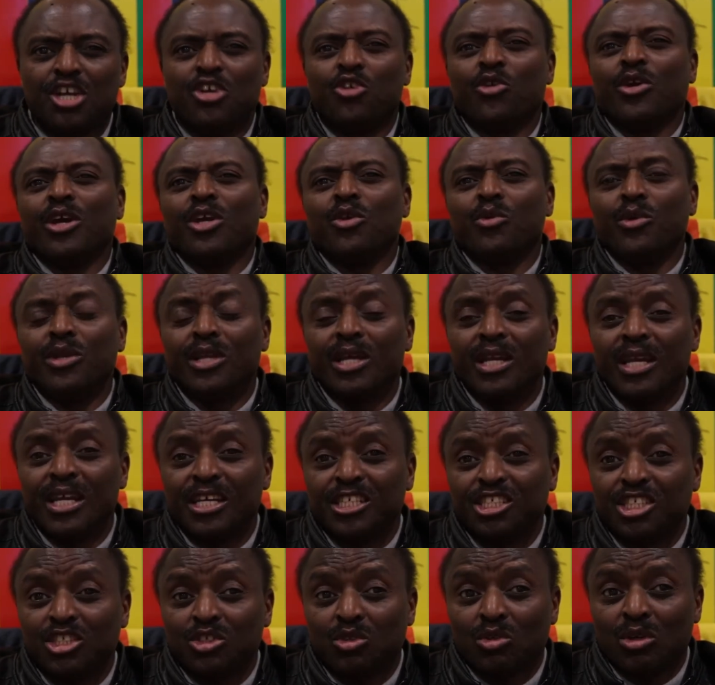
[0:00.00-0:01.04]
You can win
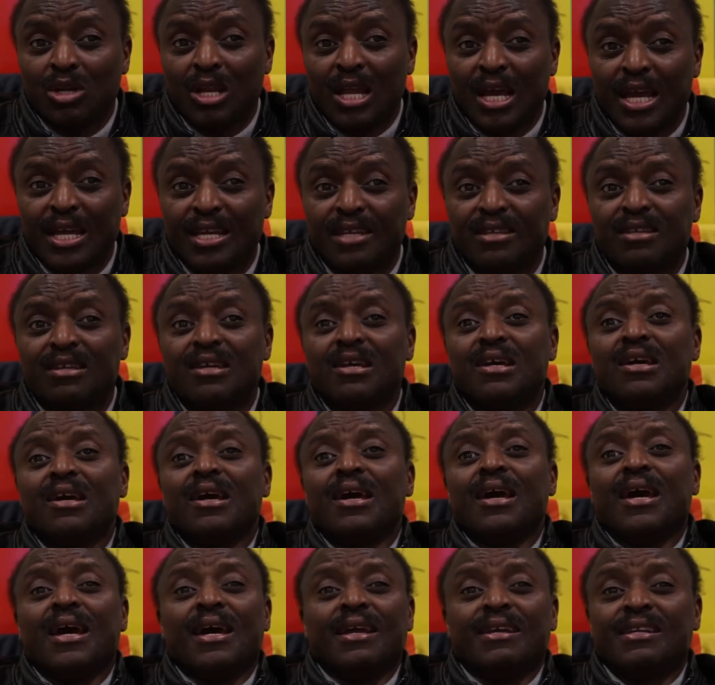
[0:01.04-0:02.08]
elections online
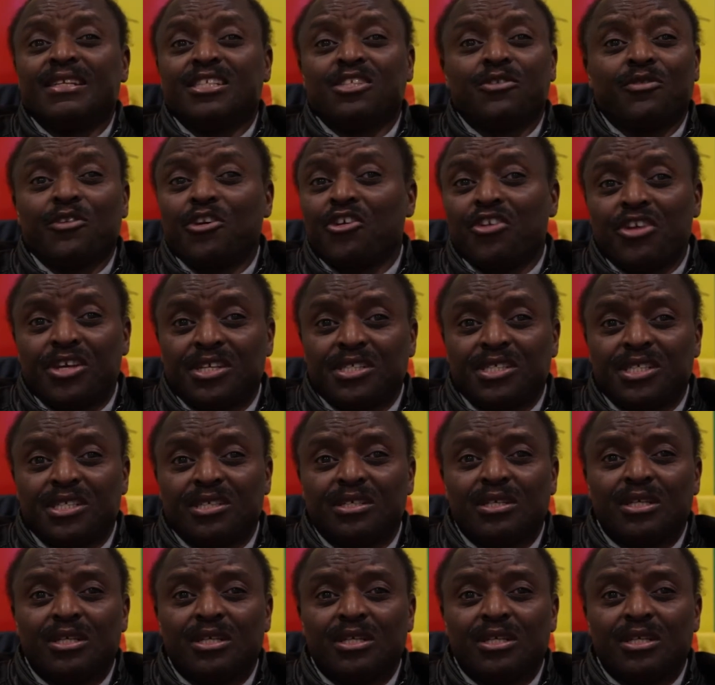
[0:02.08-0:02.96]
and it's very easy.